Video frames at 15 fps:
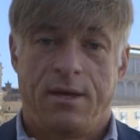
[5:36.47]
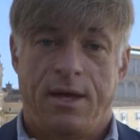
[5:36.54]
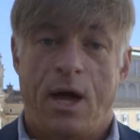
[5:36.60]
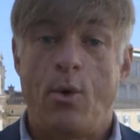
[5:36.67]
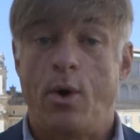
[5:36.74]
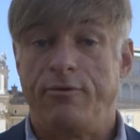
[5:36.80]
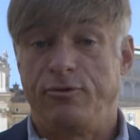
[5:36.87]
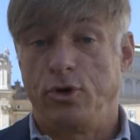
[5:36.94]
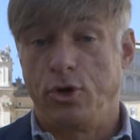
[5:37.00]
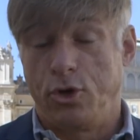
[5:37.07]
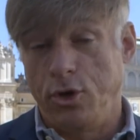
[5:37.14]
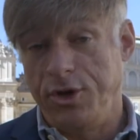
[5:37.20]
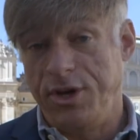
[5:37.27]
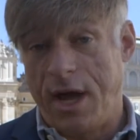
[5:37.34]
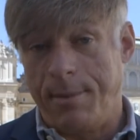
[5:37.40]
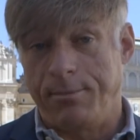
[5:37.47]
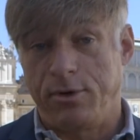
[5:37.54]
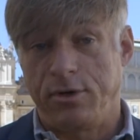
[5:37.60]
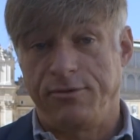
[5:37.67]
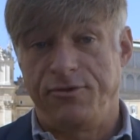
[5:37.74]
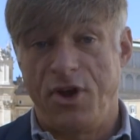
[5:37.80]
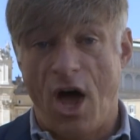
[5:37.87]
However, a good
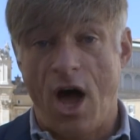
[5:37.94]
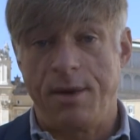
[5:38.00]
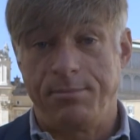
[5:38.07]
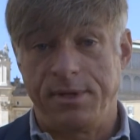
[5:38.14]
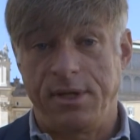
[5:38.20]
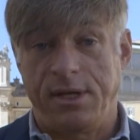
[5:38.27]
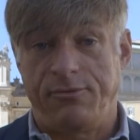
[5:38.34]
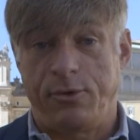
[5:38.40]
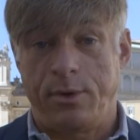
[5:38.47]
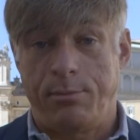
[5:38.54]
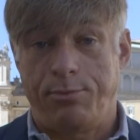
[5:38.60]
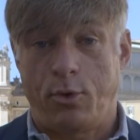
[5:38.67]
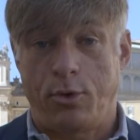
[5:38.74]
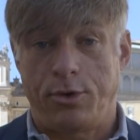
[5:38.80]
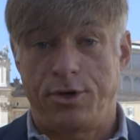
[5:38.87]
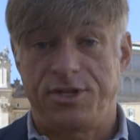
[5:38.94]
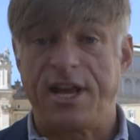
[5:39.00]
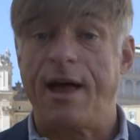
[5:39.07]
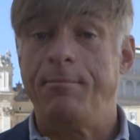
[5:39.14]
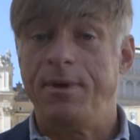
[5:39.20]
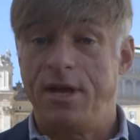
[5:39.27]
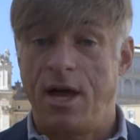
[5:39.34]
number of non believing reporters
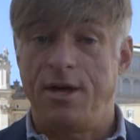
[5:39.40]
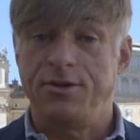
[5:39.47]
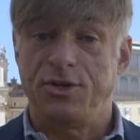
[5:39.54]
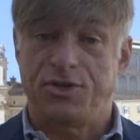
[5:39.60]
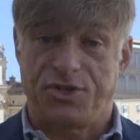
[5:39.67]
have begun to